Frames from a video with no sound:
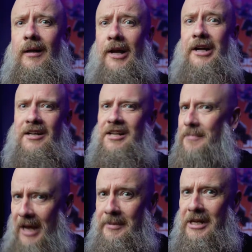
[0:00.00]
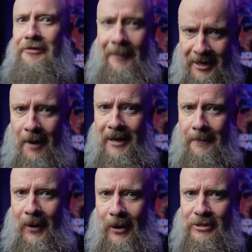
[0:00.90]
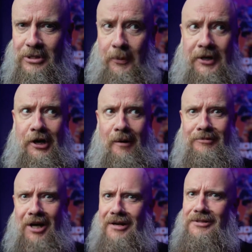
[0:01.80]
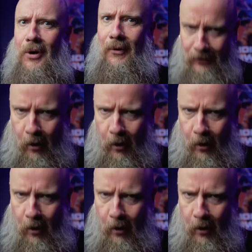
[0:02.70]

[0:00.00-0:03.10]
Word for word: Hey guys, I'm Deemzies from the Omnic Post with an update on